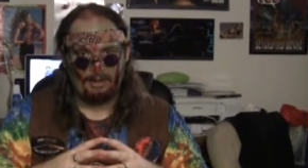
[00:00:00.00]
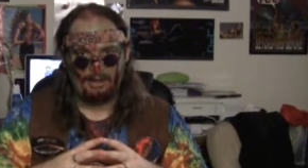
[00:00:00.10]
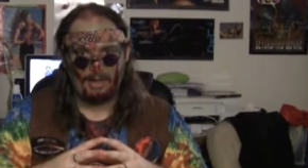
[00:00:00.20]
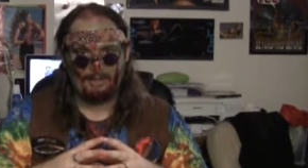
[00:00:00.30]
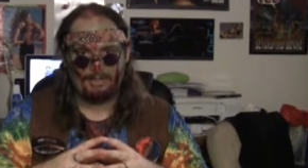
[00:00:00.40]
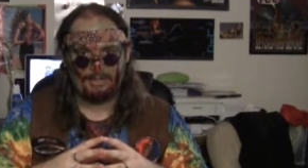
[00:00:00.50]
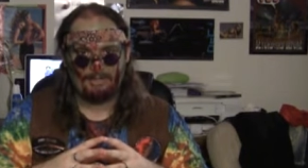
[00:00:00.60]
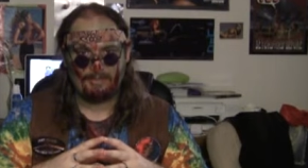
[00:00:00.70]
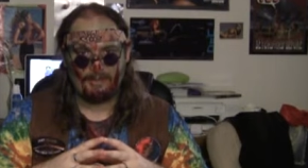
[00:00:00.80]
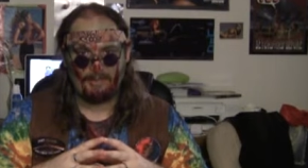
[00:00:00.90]
I'm Mr.
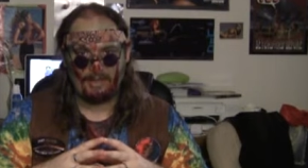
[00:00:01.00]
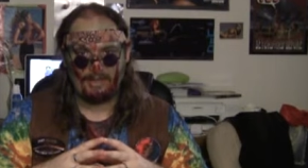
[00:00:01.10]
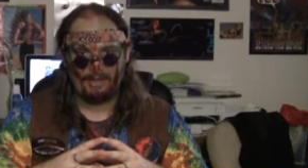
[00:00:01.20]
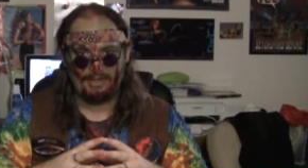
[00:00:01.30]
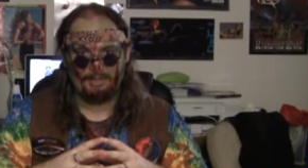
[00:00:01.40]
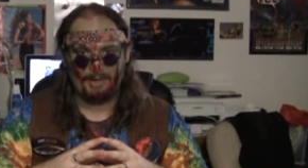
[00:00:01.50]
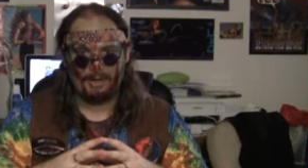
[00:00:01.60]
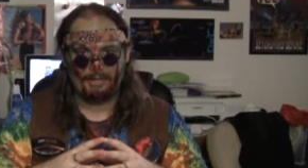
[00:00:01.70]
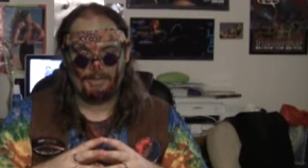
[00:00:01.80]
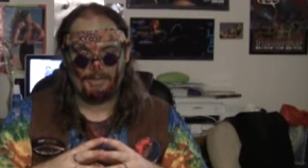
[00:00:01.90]
Spiffy, and this
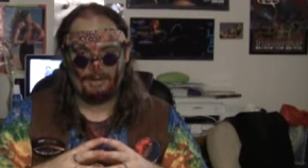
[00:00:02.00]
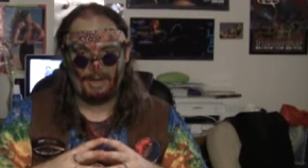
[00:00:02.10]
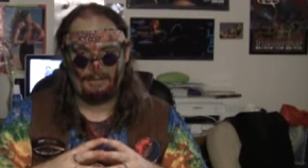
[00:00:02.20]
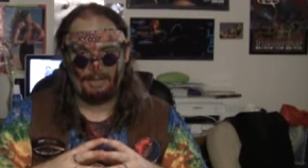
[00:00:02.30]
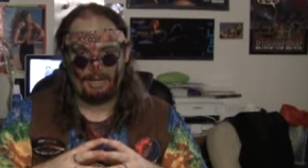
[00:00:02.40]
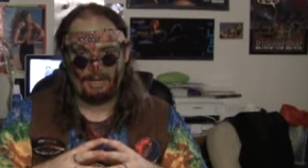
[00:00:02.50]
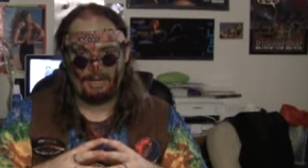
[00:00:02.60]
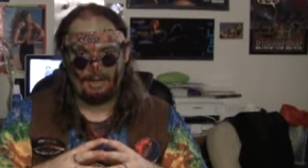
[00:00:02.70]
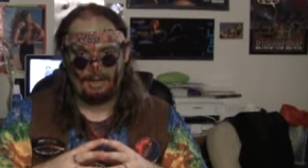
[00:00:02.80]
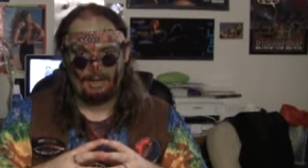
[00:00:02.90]
barrel's been scraped clean.